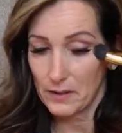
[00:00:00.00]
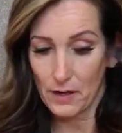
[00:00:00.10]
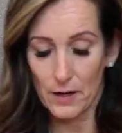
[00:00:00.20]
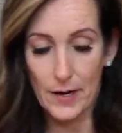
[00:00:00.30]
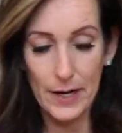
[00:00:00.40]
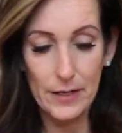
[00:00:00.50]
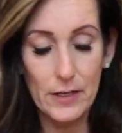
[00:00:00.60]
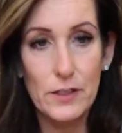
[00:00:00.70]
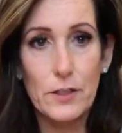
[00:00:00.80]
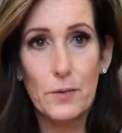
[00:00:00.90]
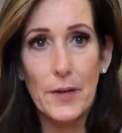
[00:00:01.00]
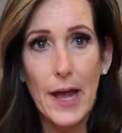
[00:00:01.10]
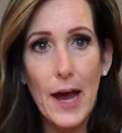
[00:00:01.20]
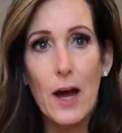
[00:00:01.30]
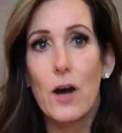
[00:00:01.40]
All right, so
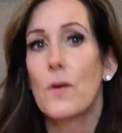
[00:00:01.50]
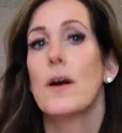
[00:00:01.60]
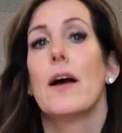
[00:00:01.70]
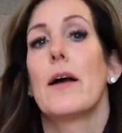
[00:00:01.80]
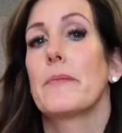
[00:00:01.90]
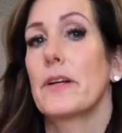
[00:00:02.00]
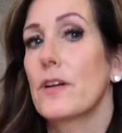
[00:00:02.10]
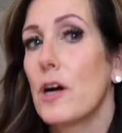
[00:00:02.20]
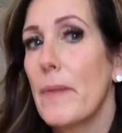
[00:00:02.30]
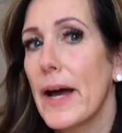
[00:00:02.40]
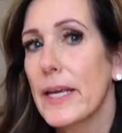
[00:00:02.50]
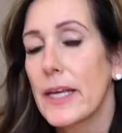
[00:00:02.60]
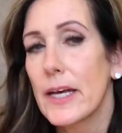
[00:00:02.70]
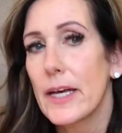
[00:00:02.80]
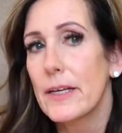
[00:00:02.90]
now I'm gonna go back
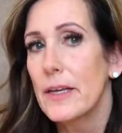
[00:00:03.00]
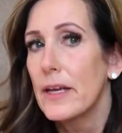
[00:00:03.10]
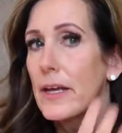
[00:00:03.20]
in,